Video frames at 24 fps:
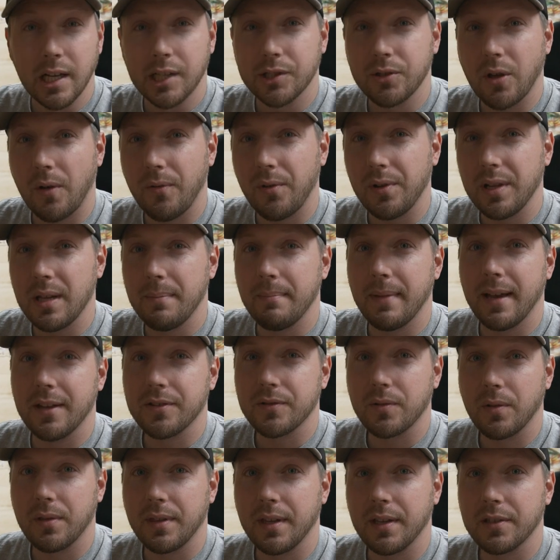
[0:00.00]
So I've only
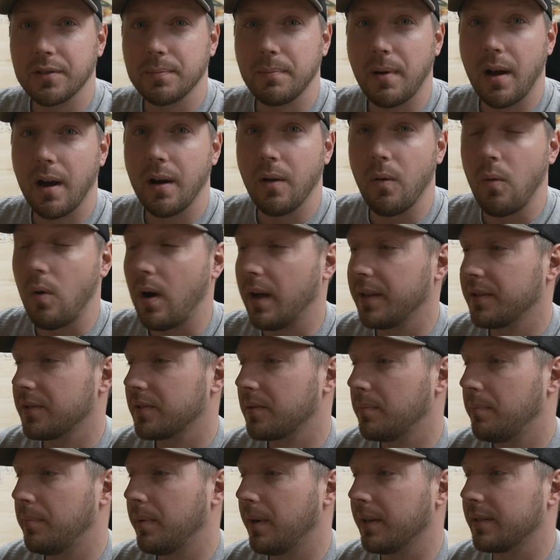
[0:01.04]
messed with this part
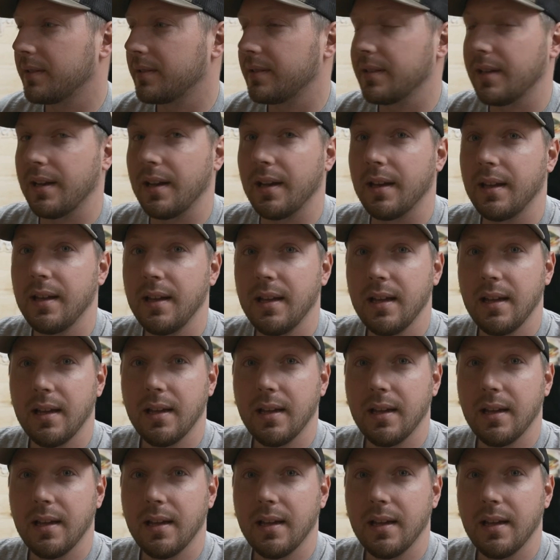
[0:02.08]
once, but the